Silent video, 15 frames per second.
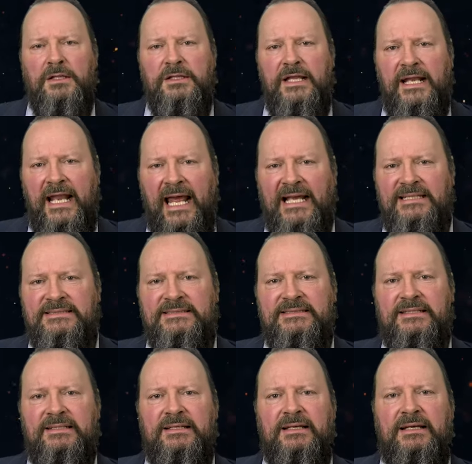The
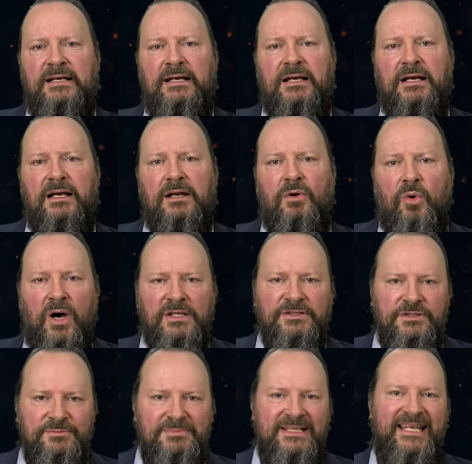next
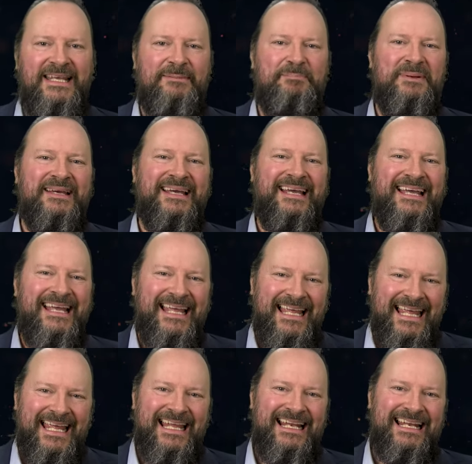quantum leap
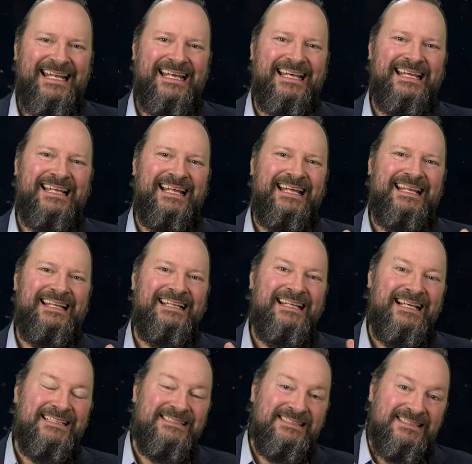in
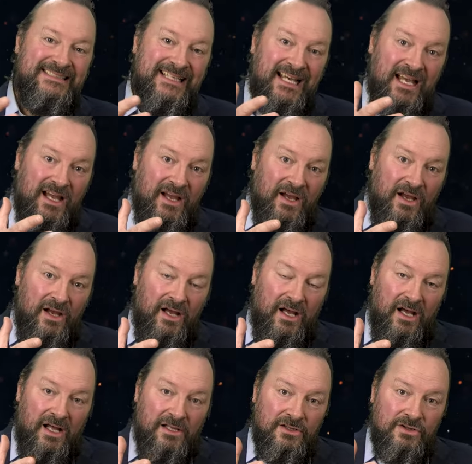this
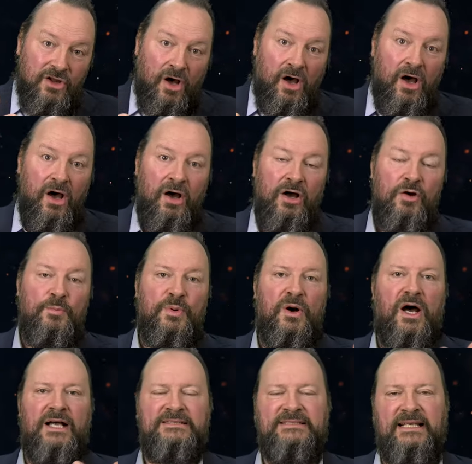long
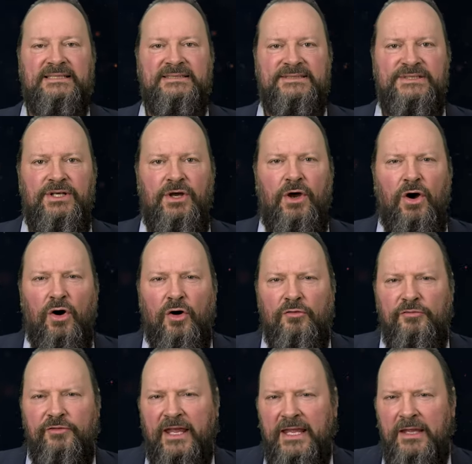process
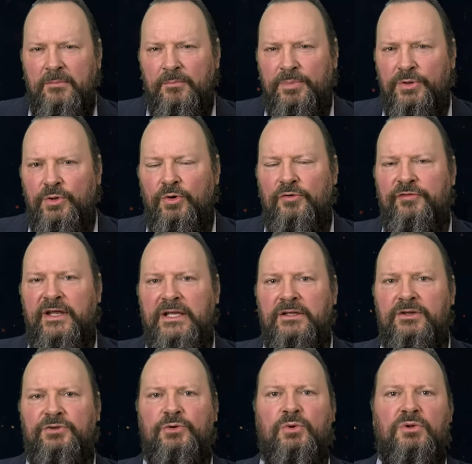of improving
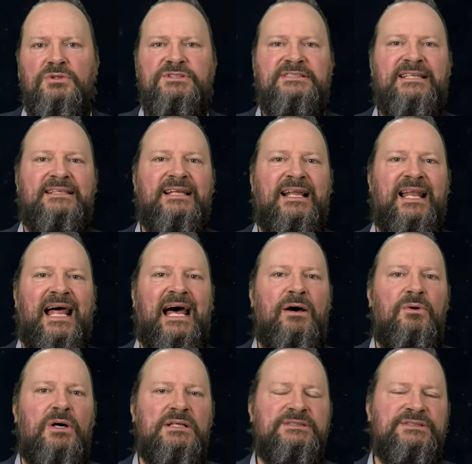the tools that
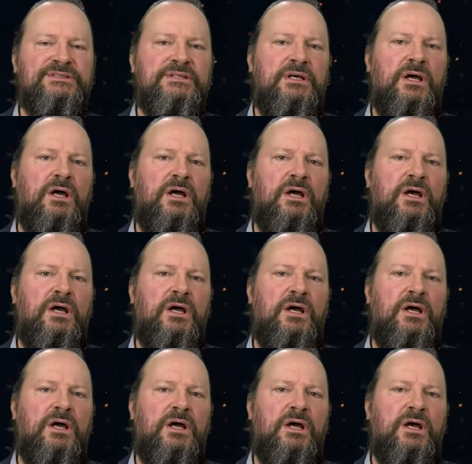allow us